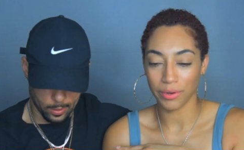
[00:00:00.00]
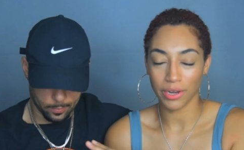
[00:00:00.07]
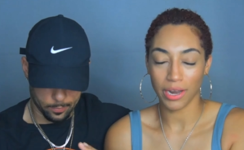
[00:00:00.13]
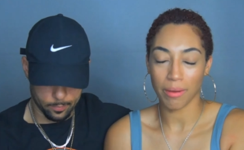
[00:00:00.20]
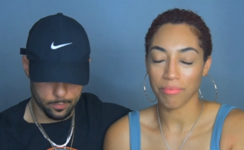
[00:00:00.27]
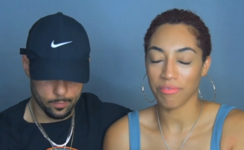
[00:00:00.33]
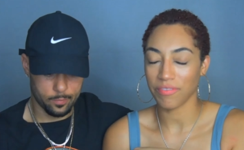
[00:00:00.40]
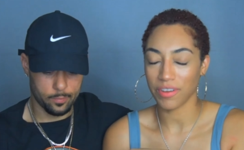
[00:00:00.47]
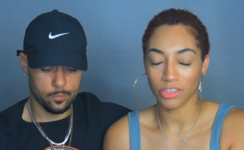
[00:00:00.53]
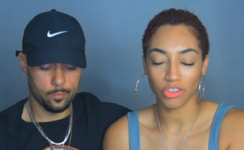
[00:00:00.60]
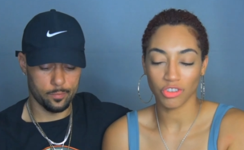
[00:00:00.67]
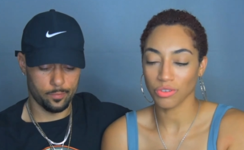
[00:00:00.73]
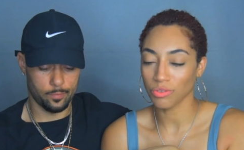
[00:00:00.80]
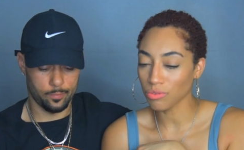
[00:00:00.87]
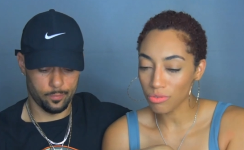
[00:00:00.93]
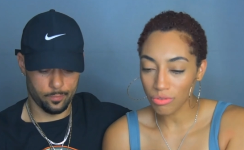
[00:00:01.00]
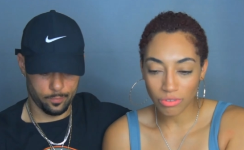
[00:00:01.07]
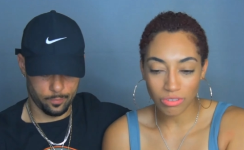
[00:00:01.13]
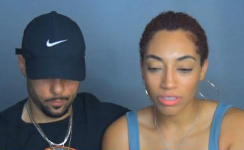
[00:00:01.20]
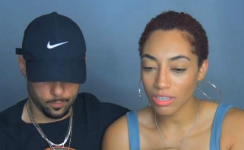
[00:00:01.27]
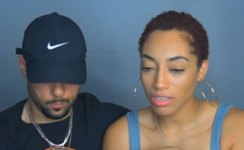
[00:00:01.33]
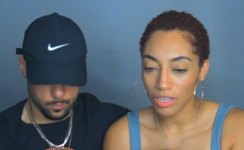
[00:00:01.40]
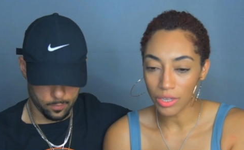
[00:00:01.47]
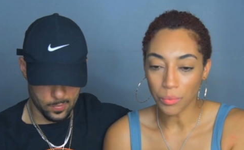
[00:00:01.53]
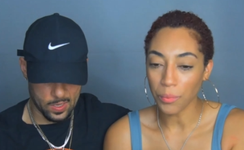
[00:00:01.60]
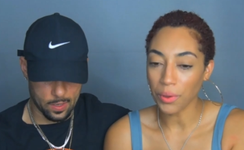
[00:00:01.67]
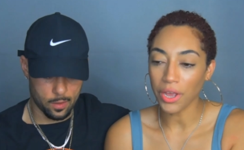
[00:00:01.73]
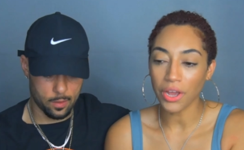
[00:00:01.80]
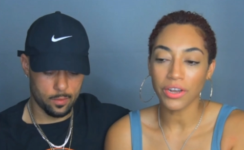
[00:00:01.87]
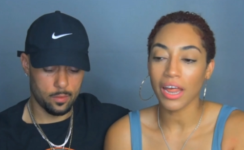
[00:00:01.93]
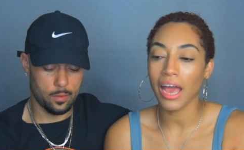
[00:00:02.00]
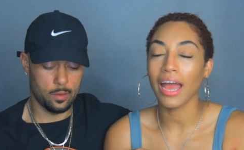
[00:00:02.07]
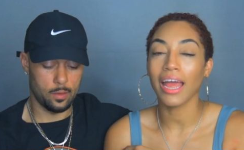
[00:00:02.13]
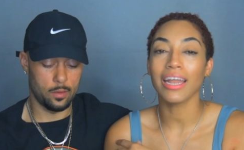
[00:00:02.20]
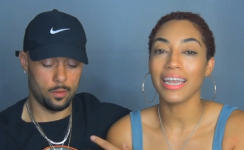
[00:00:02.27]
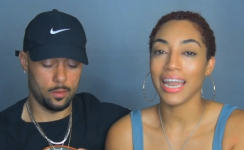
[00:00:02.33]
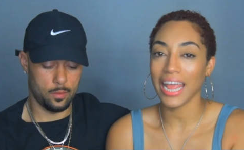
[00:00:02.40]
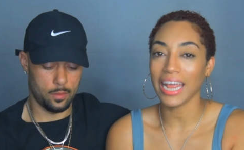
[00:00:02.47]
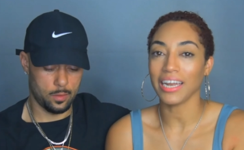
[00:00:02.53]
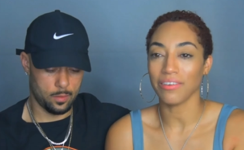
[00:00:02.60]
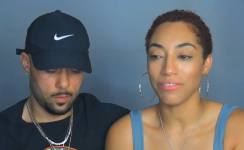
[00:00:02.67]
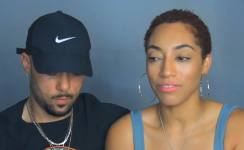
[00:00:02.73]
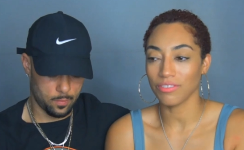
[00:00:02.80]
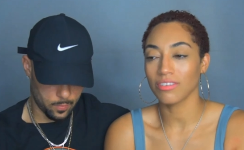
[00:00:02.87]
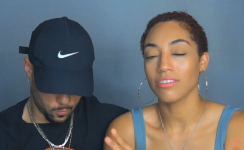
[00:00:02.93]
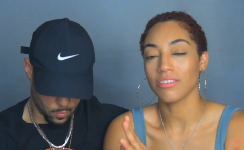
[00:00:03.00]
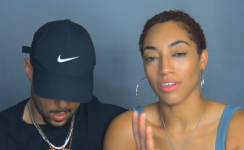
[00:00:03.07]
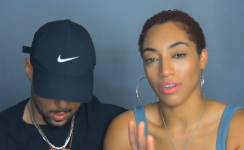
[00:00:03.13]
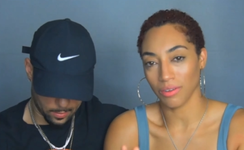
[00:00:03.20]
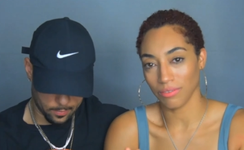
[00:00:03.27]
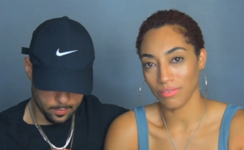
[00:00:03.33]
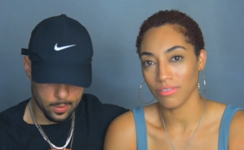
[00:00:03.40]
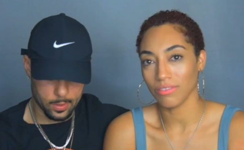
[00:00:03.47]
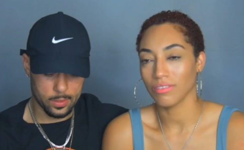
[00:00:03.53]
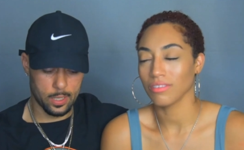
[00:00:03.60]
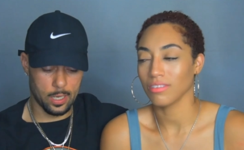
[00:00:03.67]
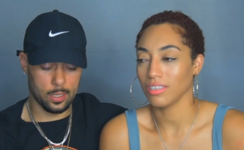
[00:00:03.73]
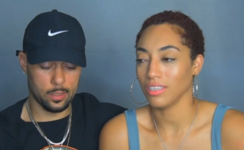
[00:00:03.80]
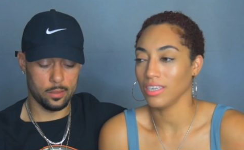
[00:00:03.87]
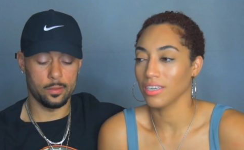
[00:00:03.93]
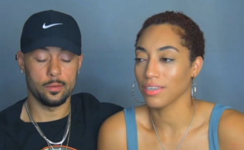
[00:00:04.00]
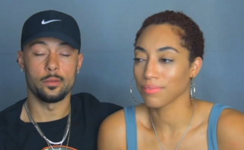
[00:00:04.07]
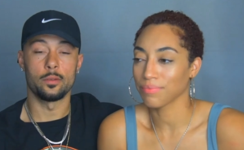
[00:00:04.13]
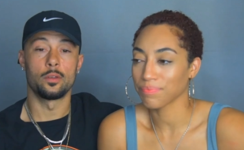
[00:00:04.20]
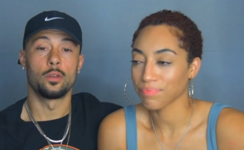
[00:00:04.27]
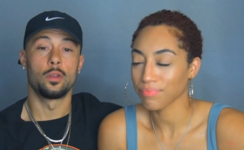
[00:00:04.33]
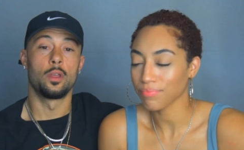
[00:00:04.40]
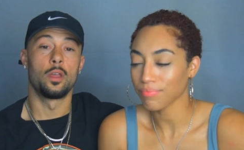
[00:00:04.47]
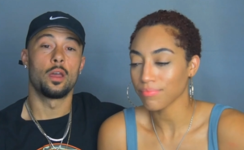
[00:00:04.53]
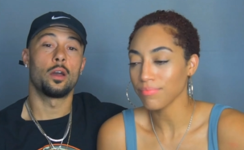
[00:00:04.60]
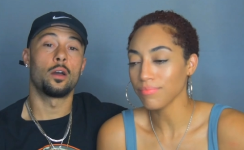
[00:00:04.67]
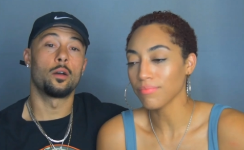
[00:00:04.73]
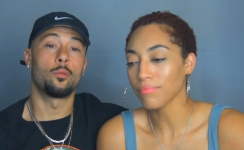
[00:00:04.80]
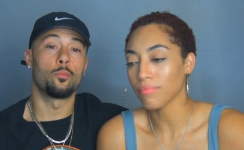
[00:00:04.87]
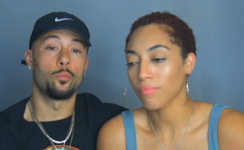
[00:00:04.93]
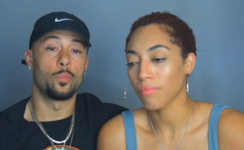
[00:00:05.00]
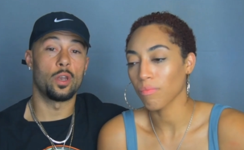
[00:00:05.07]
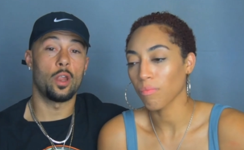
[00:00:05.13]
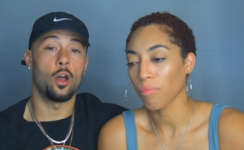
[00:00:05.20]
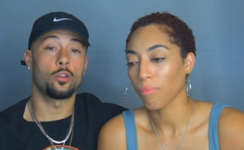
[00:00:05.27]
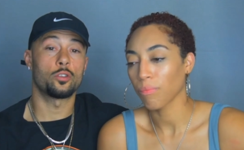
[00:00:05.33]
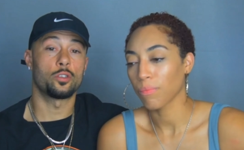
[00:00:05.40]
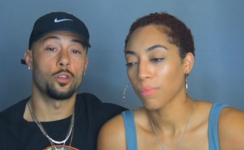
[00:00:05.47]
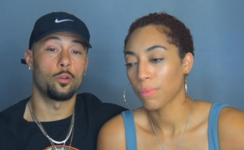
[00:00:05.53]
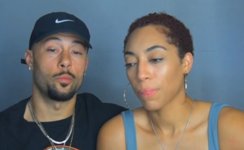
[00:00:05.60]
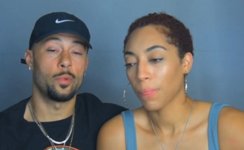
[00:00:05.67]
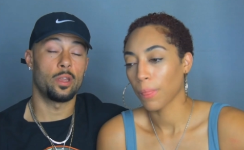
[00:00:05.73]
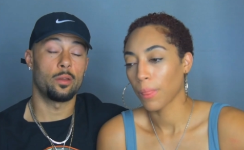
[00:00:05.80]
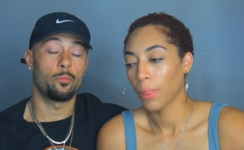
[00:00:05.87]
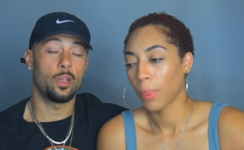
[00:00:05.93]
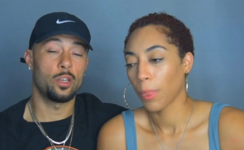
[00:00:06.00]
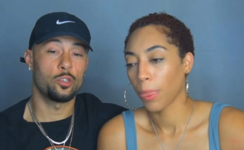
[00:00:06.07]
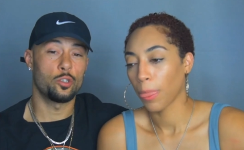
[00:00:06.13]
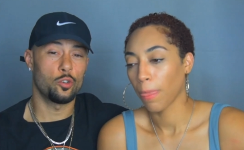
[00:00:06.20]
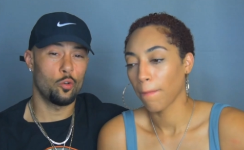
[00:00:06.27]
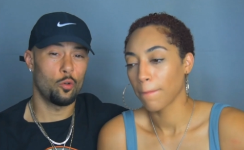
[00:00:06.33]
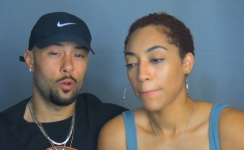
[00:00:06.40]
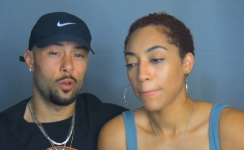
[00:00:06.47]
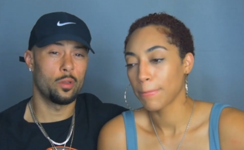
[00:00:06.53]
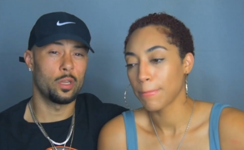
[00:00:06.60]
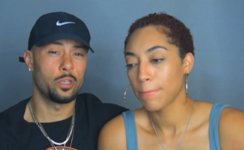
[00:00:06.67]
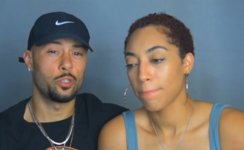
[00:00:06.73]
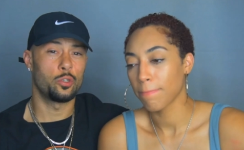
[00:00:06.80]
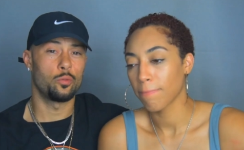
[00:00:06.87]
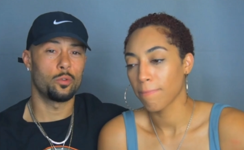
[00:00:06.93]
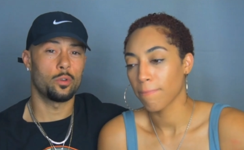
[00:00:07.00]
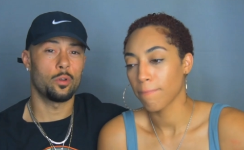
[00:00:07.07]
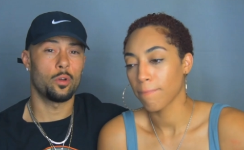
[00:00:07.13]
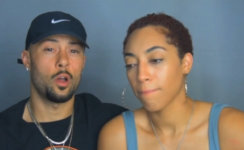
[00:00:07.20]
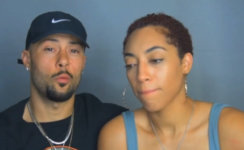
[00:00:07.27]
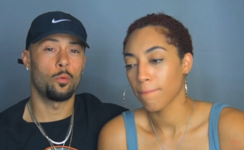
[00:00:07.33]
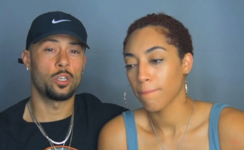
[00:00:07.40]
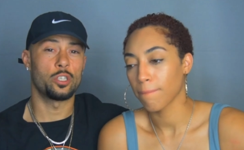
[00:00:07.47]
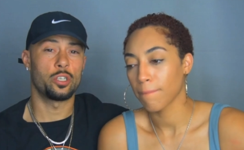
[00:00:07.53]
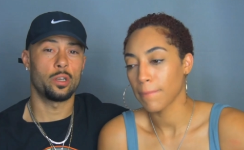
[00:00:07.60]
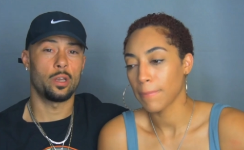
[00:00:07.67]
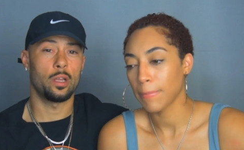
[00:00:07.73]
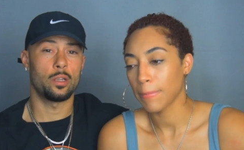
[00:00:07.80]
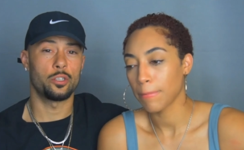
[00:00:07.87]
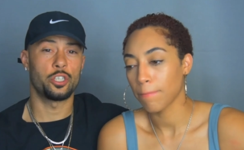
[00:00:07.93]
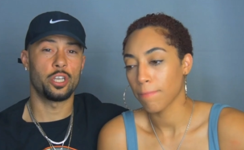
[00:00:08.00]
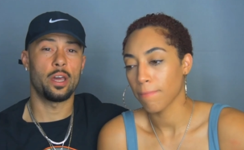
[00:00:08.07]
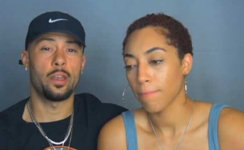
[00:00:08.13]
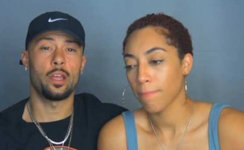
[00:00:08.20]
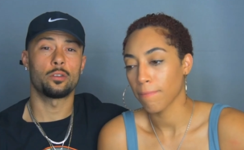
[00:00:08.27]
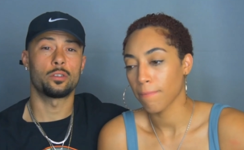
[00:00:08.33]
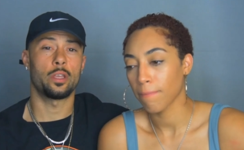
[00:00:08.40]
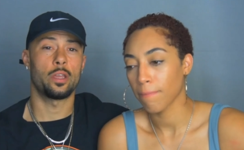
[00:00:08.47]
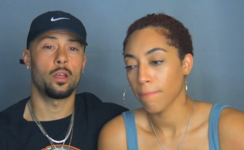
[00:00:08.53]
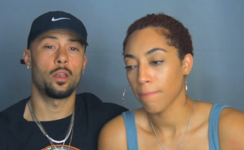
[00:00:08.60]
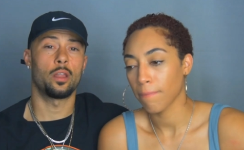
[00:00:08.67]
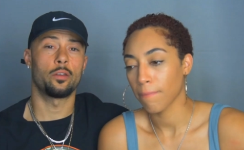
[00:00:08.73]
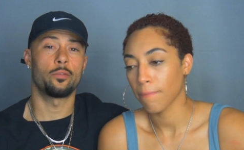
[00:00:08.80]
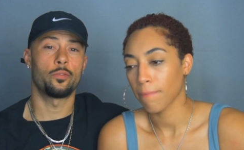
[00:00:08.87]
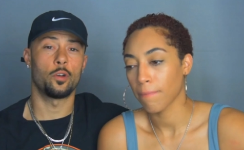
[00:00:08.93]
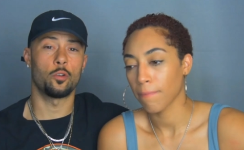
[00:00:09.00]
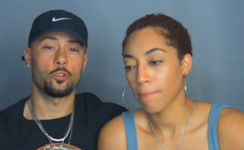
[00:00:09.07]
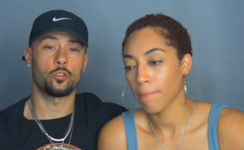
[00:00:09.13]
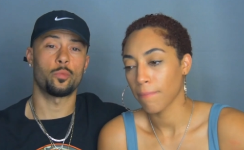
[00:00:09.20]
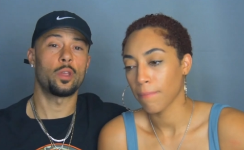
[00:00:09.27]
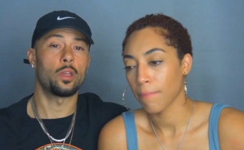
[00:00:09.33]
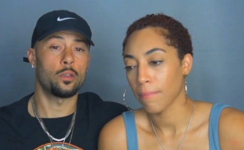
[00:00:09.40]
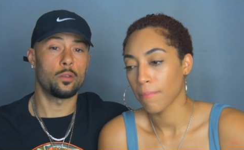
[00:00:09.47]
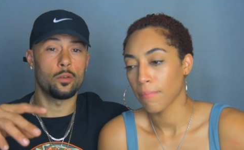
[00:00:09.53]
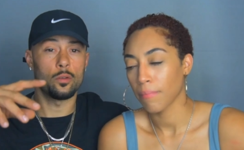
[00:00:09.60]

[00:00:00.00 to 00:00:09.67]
Speaker 1: right. we're not professionals. Yeah. We are not natives. Right. So,
Speaker 2: exactly. Yeah. Um, but also, man, make sure that you, you know always shout out shout out the LA folks, man.